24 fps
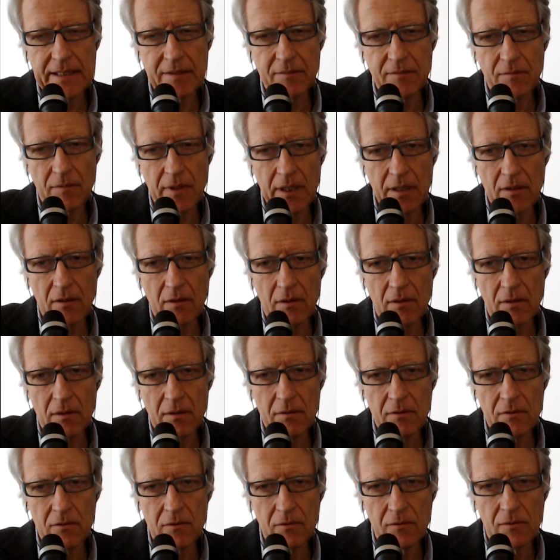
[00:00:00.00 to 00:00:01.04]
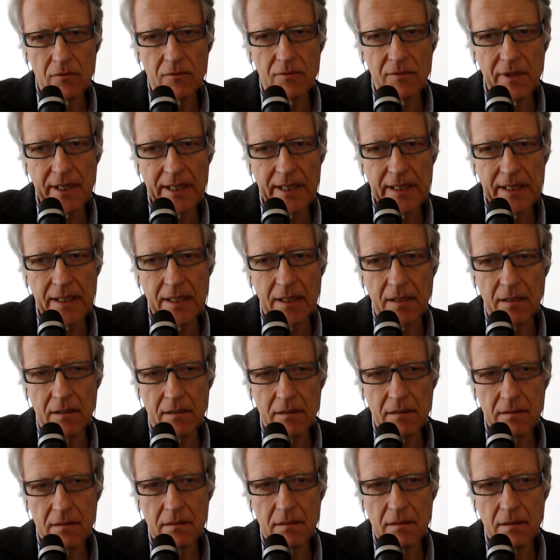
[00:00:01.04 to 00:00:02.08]
that we are already,
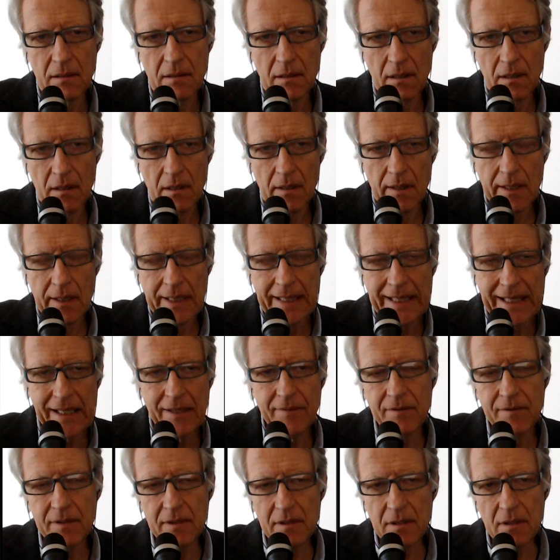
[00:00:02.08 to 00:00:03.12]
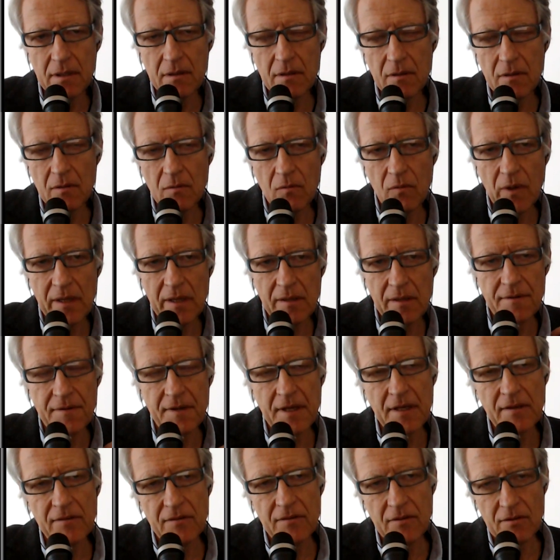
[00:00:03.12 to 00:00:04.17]
even when
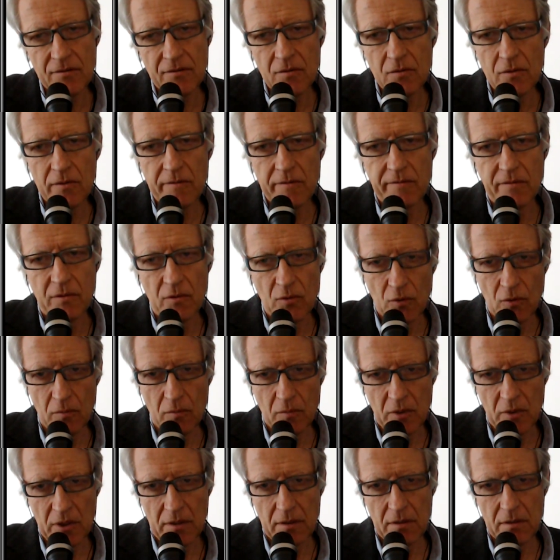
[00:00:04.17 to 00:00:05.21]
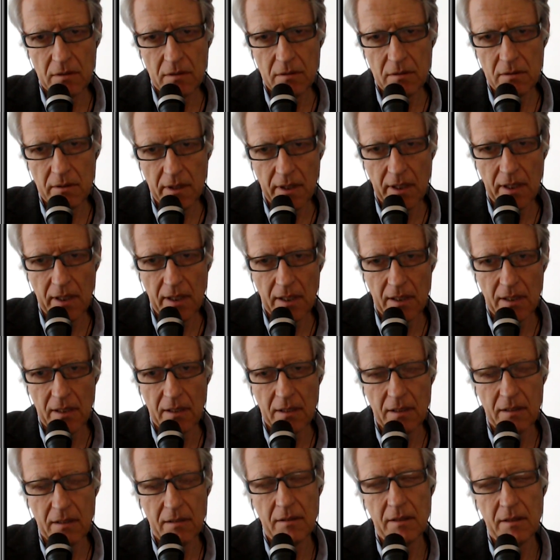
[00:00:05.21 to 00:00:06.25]
things are sort of normal
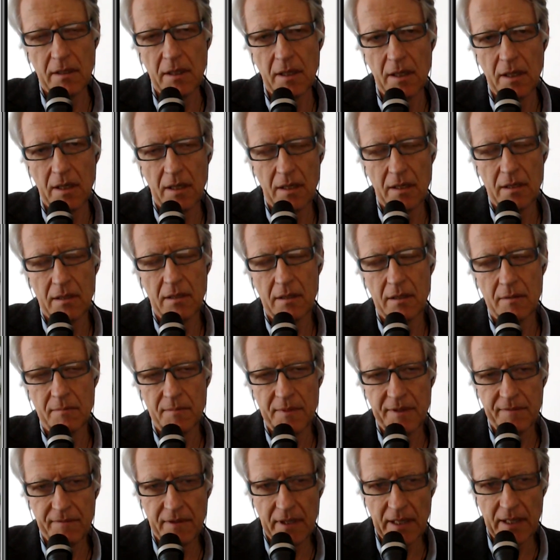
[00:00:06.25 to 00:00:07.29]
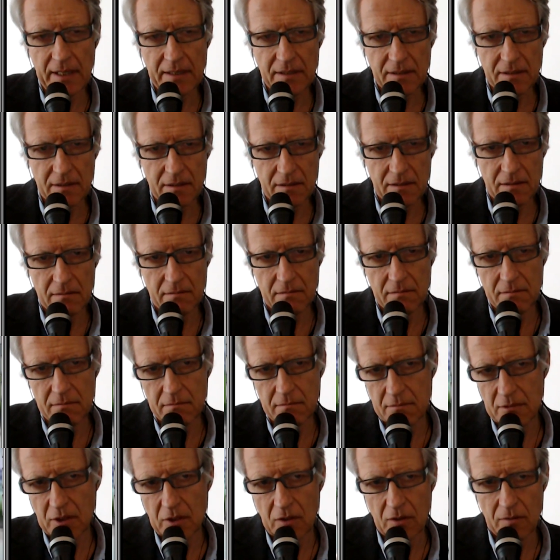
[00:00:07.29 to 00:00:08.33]
in abbreviated
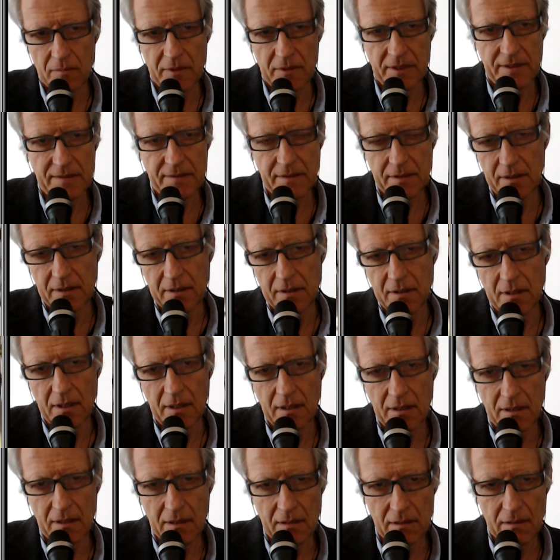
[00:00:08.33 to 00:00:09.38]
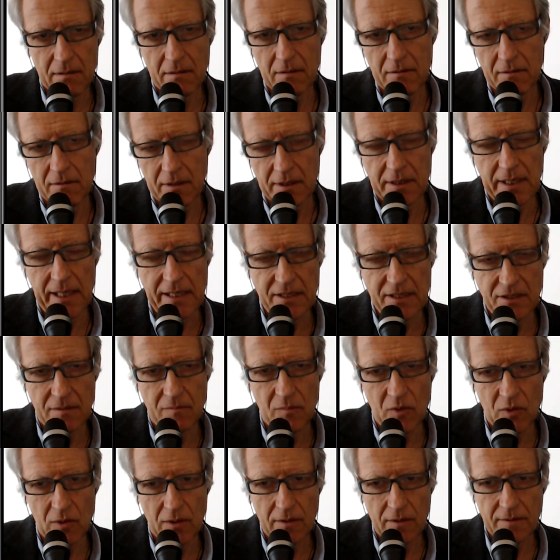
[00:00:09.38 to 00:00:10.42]
commas, in
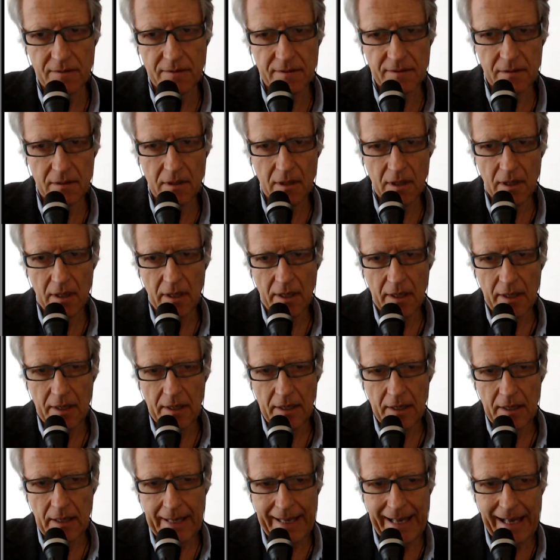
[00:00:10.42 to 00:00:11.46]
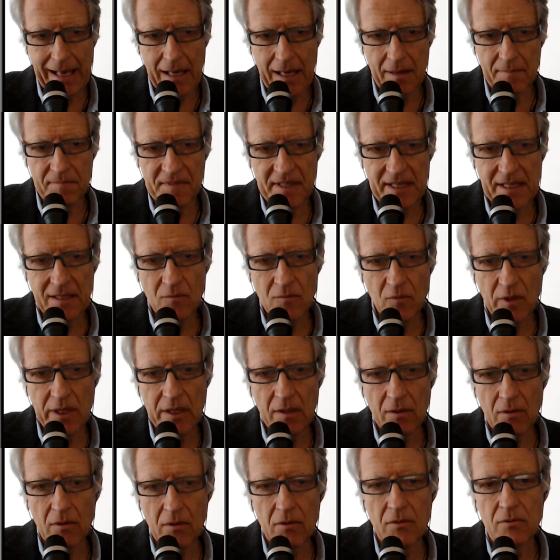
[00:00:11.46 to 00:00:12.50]
quotation marks, then we are